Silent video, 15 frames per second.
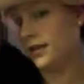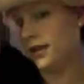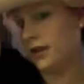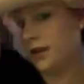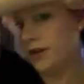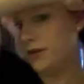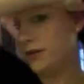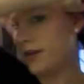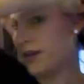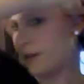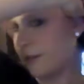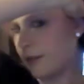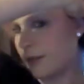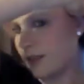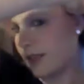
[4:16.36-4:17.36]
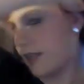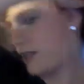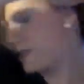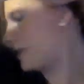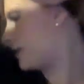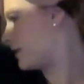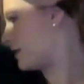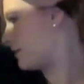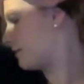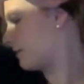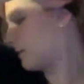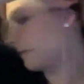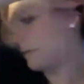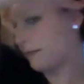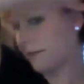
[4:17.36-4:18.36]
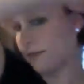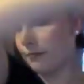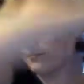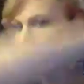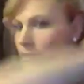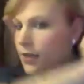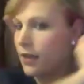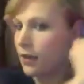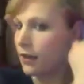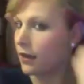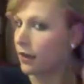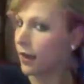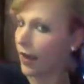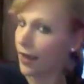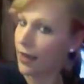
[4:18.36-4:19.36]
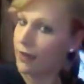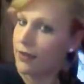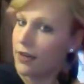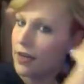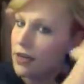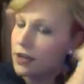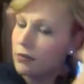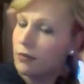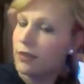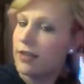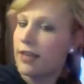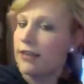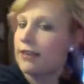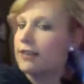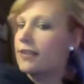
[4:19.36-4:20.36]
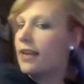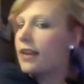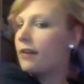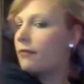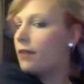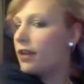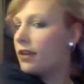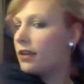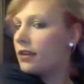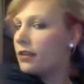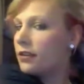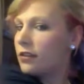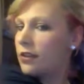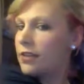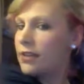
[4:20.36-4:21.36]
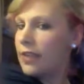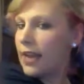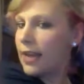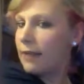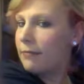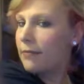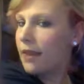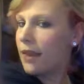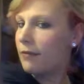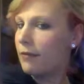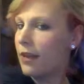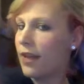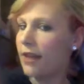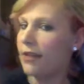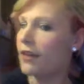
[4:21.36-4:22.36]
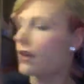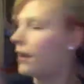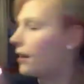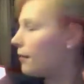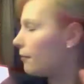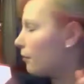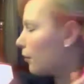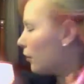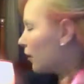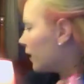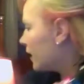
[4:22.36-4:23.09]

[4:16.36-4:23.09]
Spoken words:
you end up with this. Okay, and then you just want to take the second one, do the same thing with, pull it